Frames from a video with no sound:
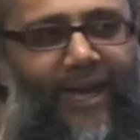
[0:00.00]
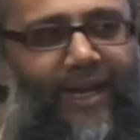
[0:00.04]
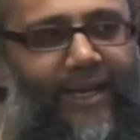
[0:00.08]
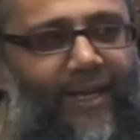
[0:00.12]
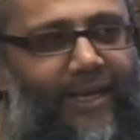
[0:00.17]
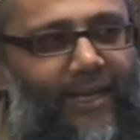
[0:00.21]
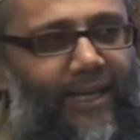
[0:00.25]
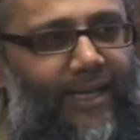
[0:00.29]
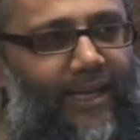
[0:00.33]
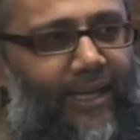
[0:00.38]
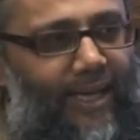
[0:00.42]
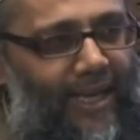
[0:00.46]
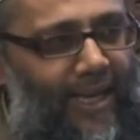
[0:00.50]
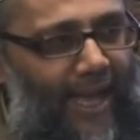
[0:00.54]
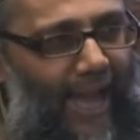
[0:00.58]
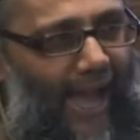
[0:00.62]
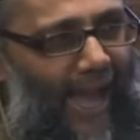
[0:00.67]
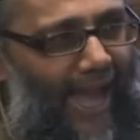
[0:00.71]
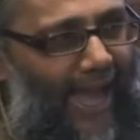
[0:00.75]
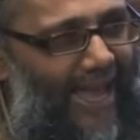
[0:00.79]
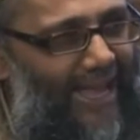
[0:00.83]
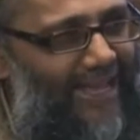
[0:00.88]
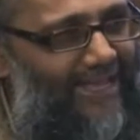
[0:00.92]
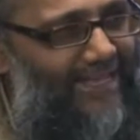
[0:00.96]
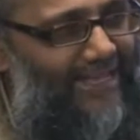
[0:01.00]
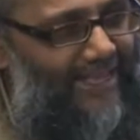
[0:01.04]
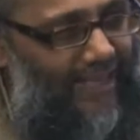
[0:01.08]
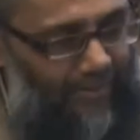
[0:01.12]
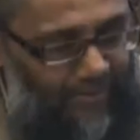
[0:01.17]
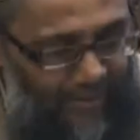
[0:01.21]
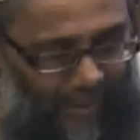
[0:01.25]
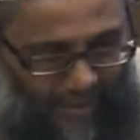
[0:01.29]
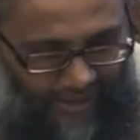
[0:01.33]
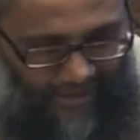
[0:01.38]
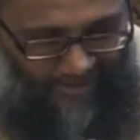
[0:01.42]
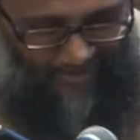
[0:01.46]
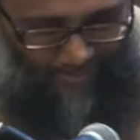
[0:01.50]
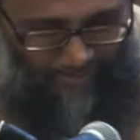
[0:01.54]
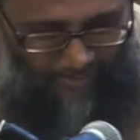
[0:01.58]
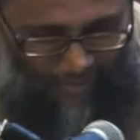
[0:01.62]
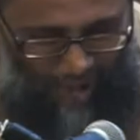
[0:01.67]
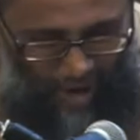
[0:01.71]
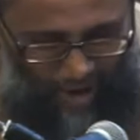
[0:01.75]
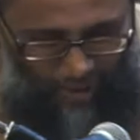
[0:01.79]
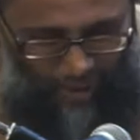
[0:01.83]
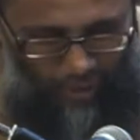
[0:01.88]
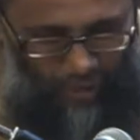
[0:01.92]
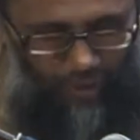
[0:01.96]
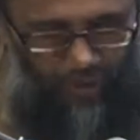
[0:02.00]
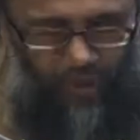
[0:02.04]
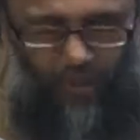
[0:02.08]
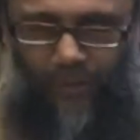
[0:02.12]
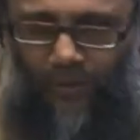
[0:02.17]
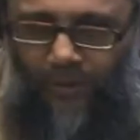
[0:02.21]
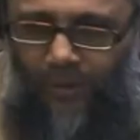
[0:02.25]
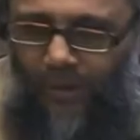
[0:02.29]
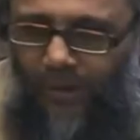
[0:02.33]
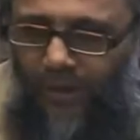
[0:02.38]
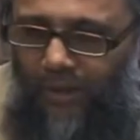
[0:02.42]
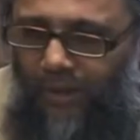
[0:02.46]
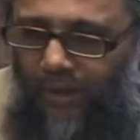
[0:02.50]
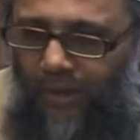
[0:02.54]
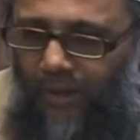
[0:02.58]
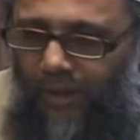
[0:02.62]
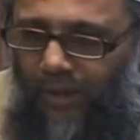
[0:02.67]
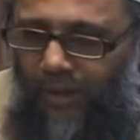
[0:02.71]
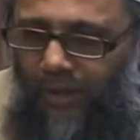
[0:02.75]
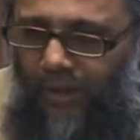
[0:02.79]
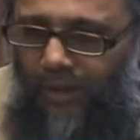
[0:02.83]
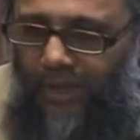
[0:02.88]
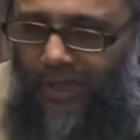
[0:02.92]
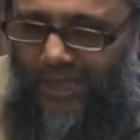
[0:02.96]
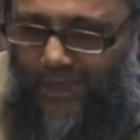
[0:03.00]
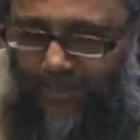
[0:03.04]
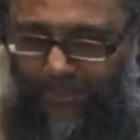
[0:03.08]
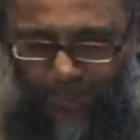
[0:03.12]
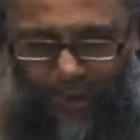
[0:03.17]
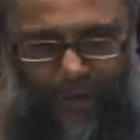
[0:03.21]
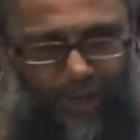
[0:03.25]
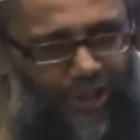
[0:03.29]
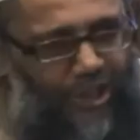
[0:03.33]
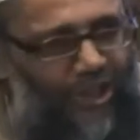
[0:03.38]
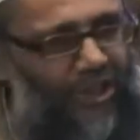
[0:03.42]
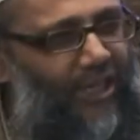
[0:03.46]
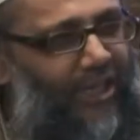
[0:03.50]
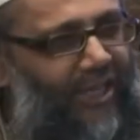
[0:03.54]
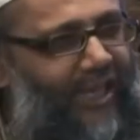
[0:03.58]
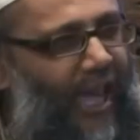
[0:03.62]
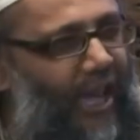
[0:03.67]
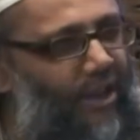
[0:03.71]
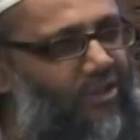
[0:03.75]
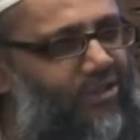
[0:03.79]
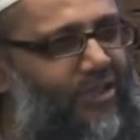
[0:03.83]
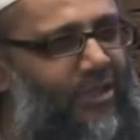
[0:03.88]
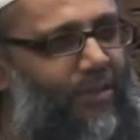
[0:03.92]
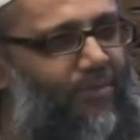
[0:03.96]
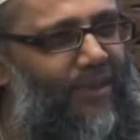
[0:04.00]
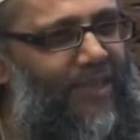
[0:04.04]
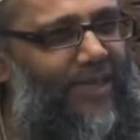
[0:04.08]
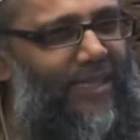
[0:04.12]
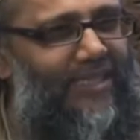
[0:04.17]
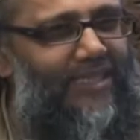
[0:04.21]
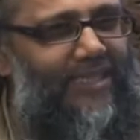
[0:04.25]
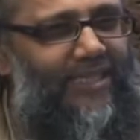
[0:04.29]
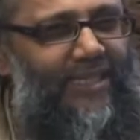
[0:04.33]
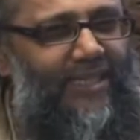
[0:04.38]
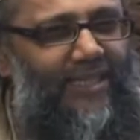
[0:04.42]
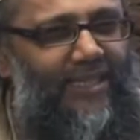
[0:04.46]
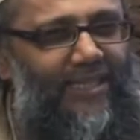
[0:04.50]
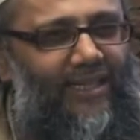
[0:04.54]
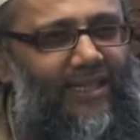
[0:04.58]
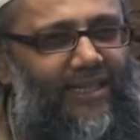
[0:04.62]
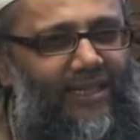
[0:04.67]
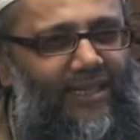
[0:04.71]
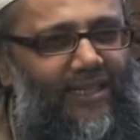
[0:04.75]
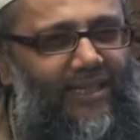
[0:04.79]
that he has some kind of moral, spiritual accountability.